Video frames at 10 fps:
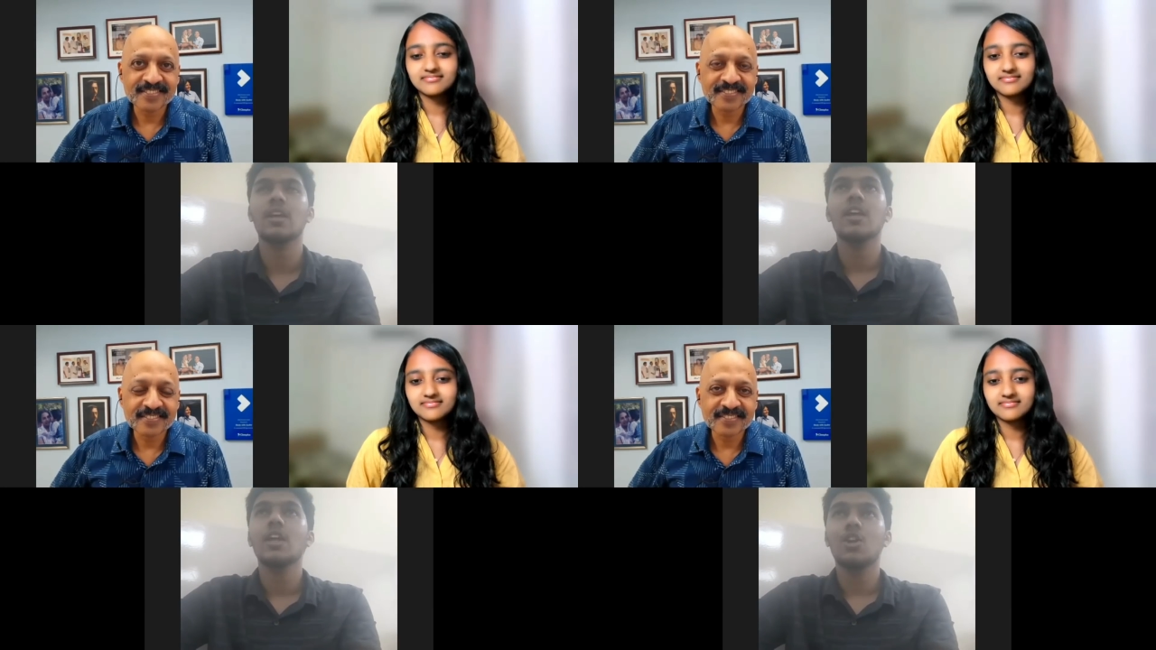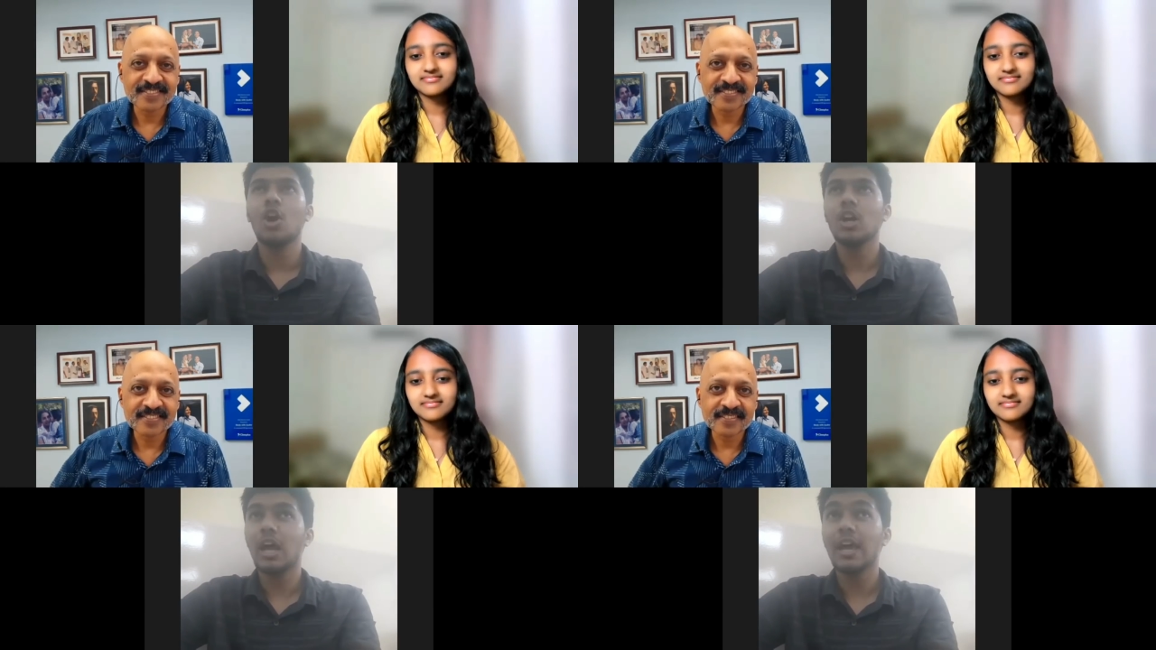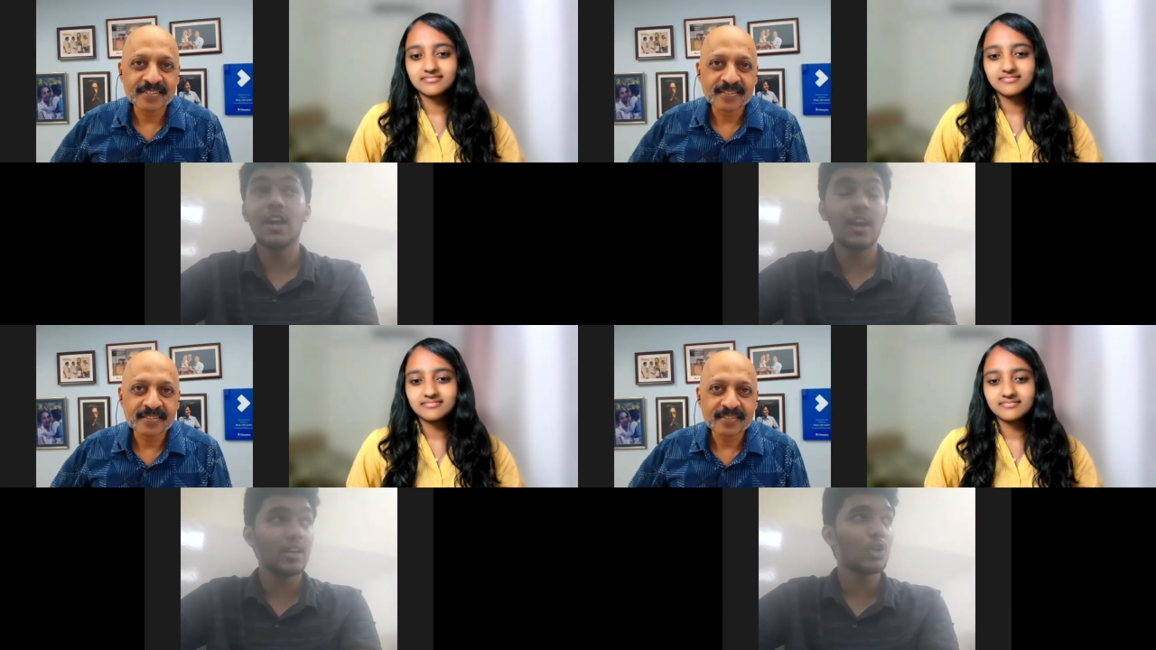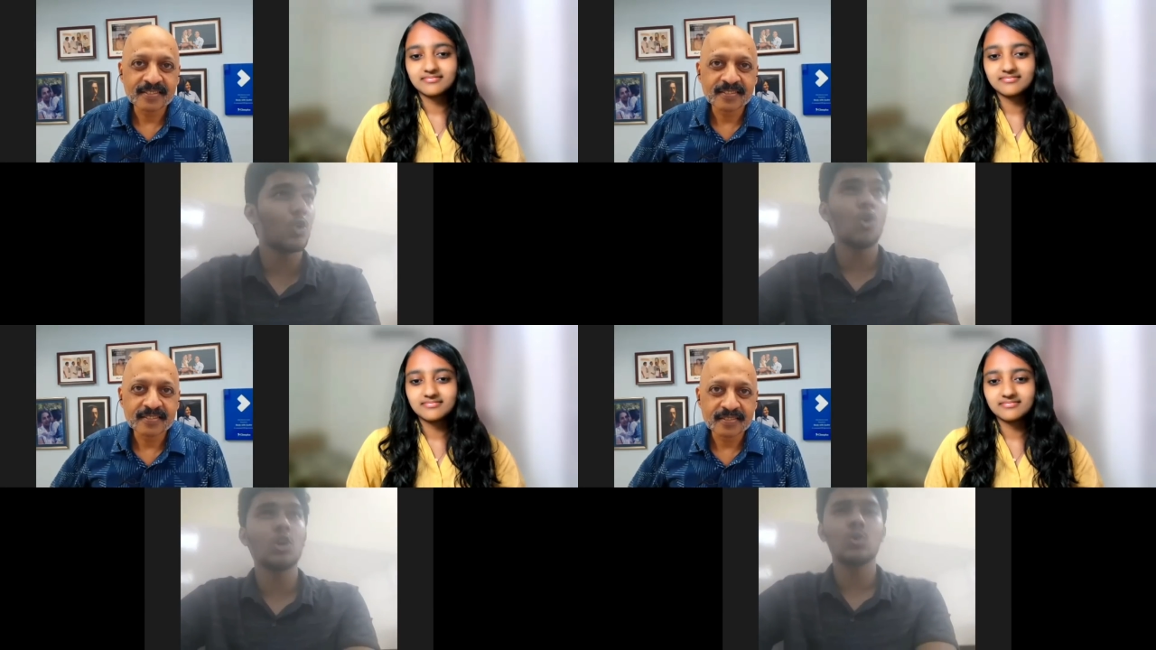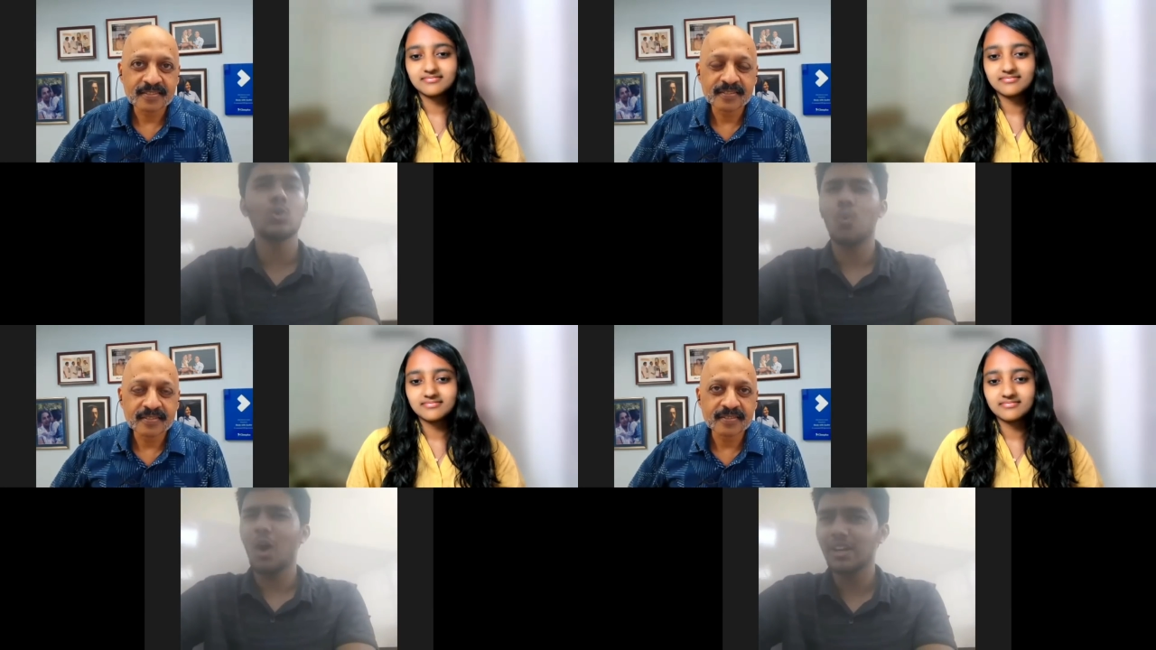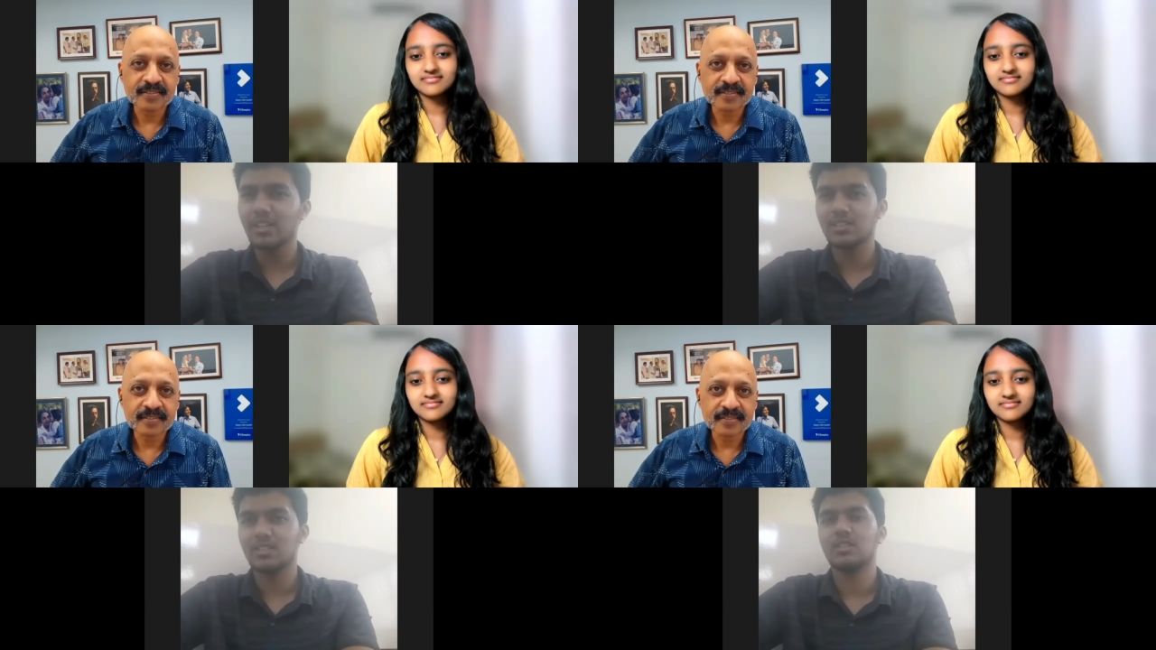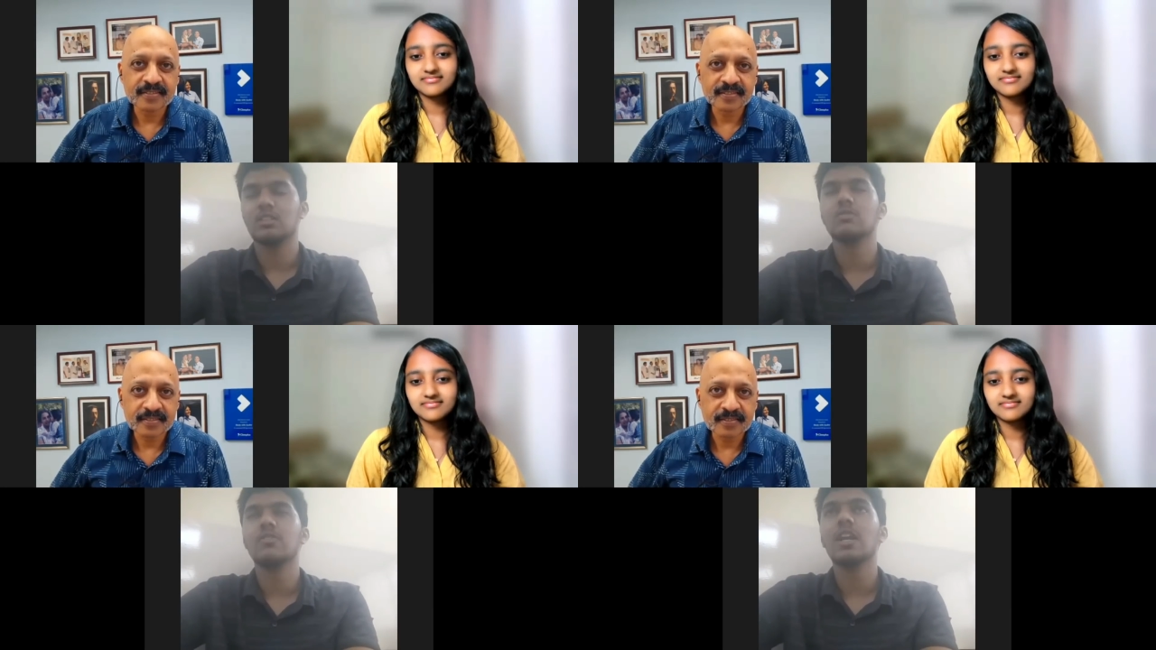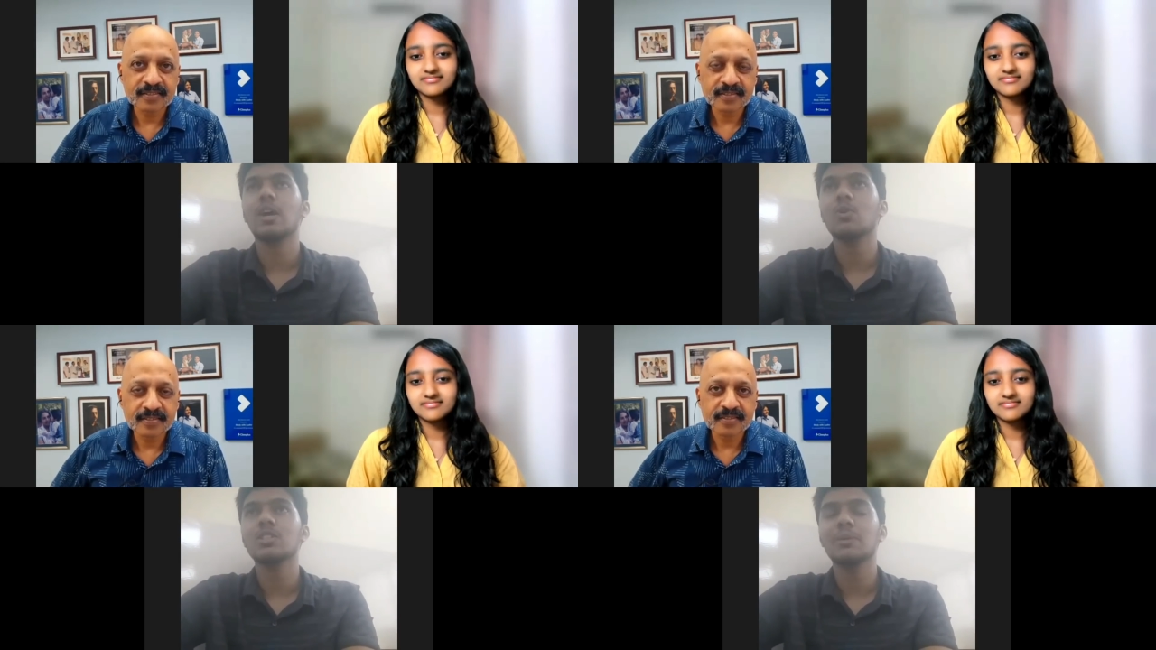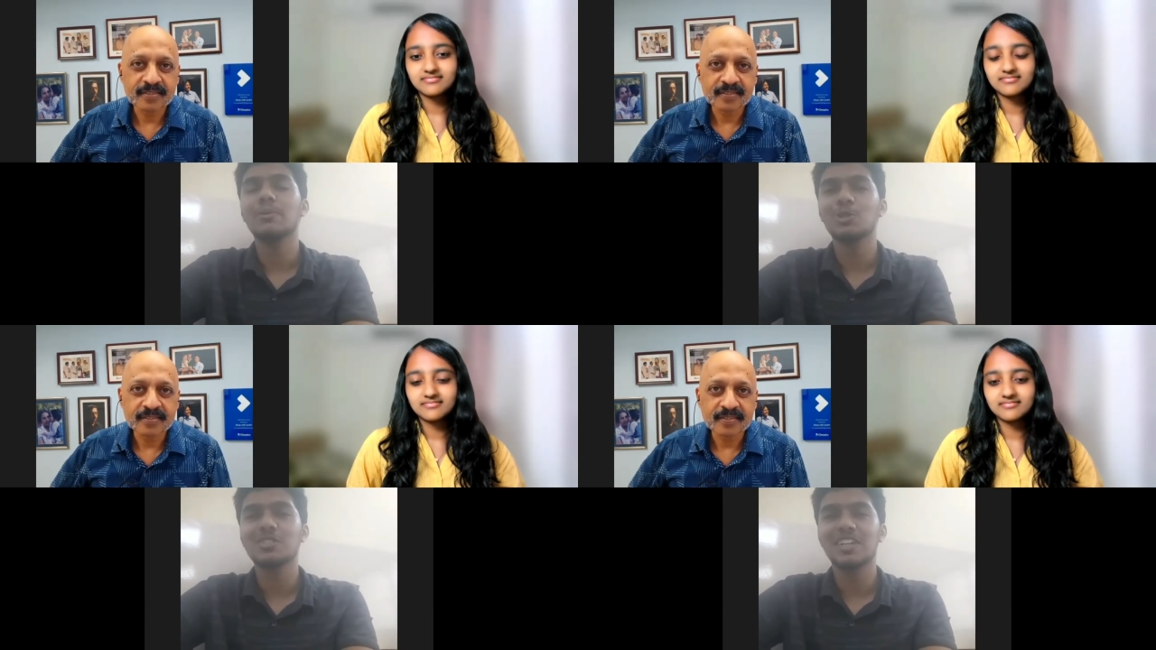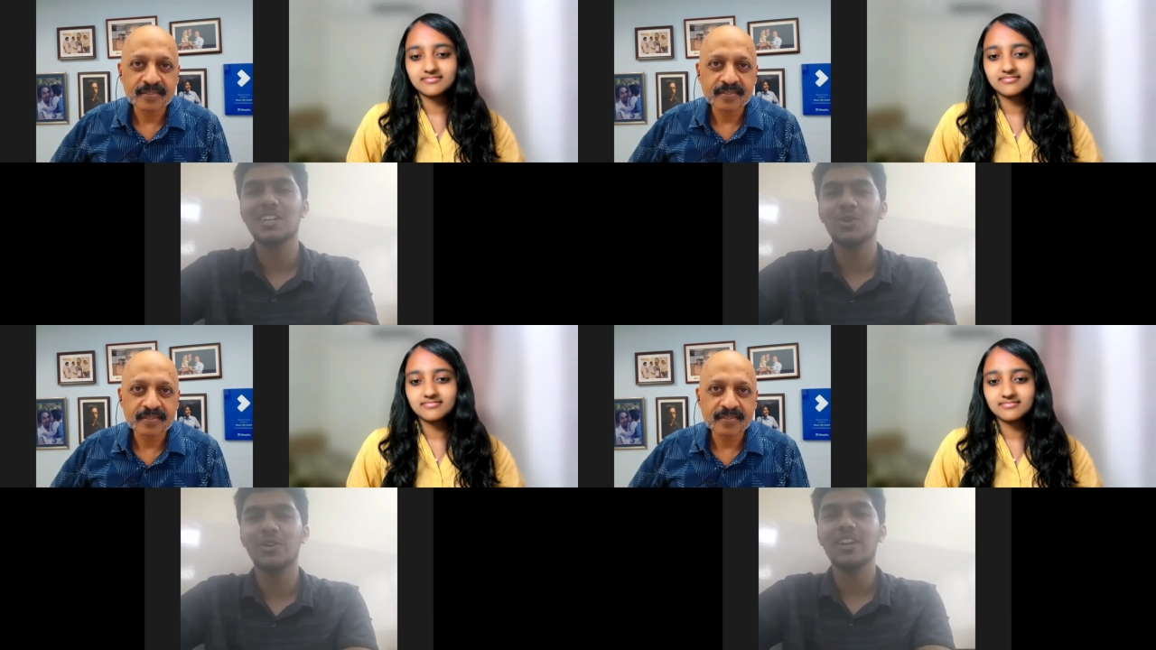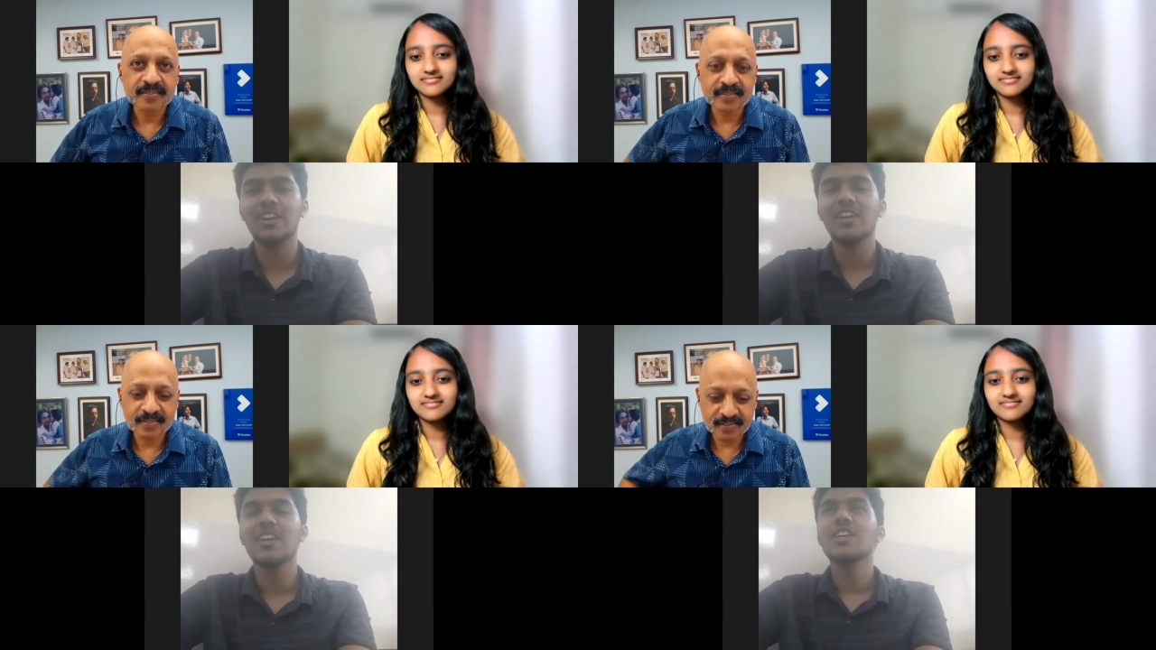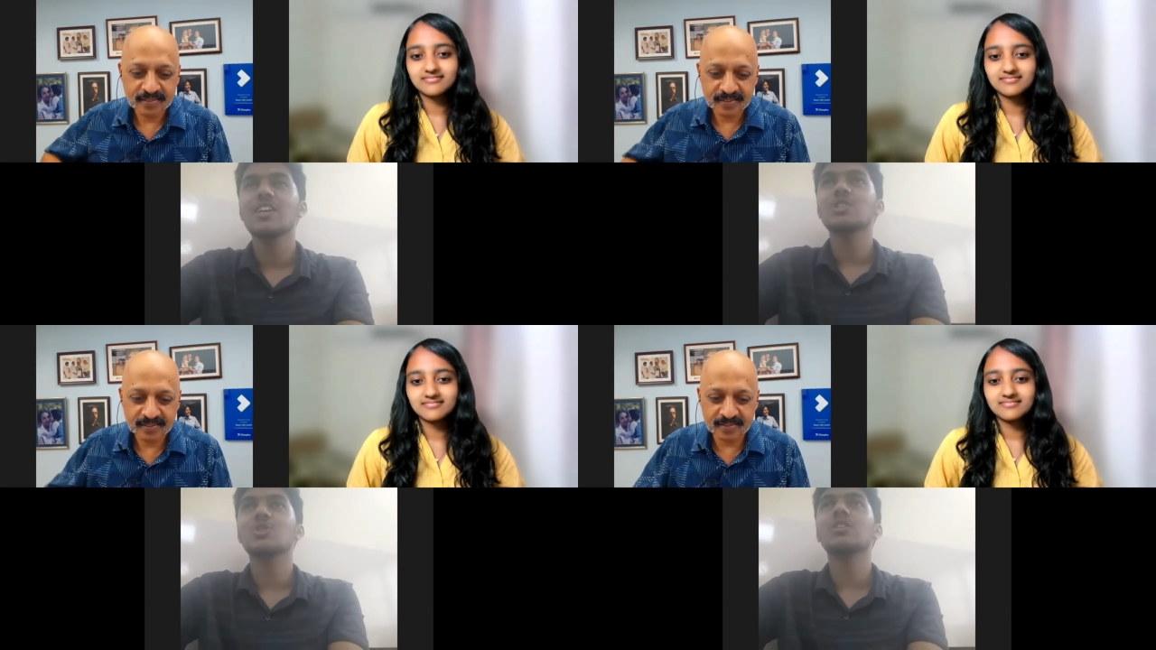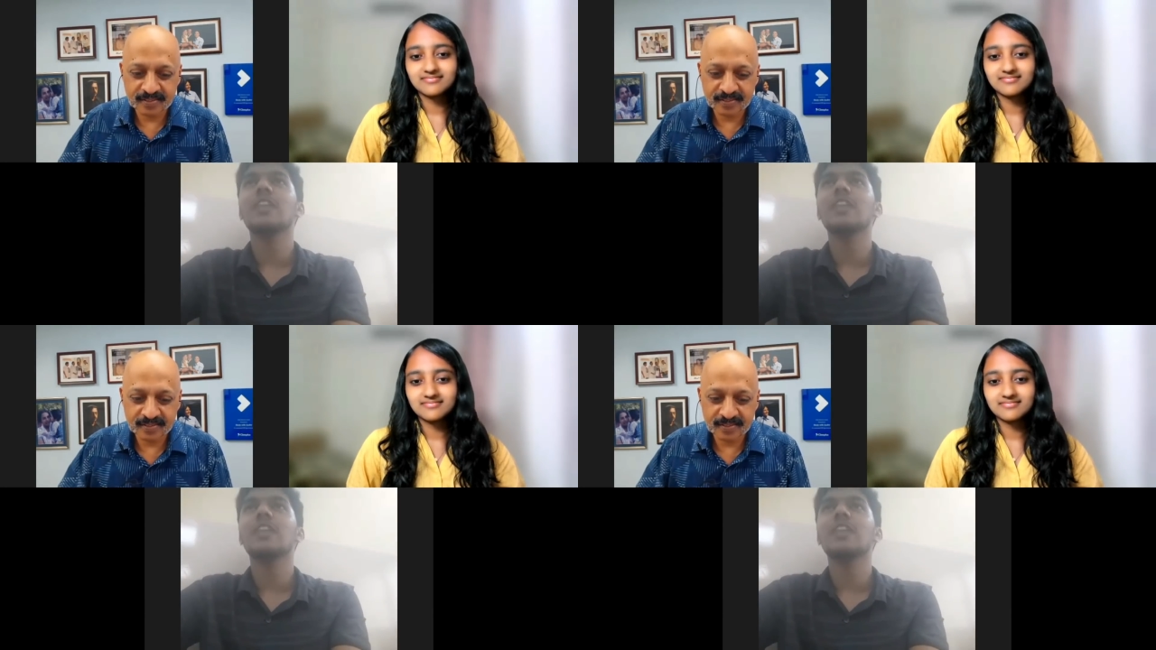Speaker 1: but not I can't quote one instance where I was able to stick to it. So